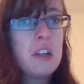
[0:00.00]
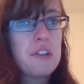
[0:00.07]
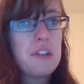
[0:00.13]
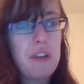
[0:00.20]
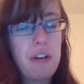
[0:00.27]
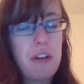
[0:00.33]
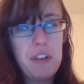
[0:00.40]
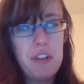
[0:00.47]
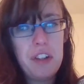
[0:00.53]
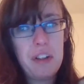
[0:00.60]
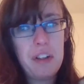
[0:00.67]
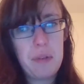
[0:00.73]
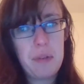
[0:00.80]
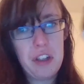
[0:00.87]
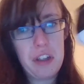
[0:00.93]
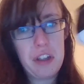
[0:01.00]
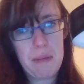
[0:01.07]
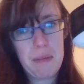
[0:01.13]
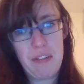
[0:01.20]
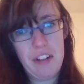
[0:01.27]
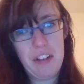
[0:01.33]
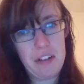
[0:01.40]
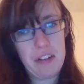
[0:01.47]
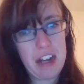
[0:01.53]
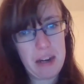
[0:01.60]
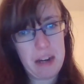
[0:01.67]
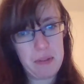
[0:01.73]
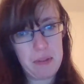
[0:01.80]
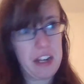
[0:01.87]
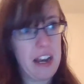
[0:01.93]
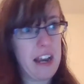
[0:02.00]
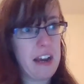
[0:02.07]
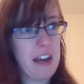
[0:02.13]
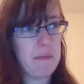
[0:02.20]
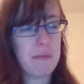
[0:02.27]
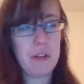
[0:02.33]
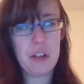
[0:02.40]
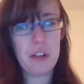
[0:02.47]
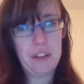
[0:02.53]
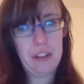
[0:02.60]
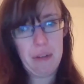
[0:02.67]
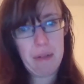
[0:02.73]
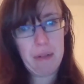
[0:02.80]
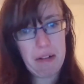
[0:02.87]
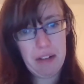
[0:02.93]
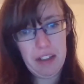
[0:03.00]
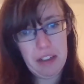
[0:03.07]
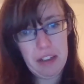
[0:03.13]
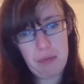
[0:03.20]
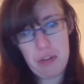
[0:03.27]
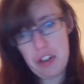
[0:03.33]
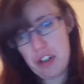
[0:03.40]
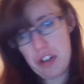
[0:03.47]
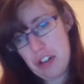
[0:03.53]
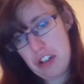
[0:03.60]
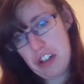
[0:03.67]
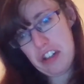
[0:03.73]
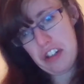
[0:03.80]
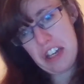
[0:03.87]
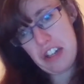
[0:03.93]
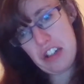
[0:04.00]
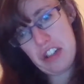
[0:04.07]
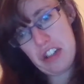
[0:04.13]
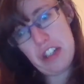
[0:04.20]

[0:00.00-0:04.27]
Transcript: so I've only worn them a few times, and I am only wearing them for shorter sessions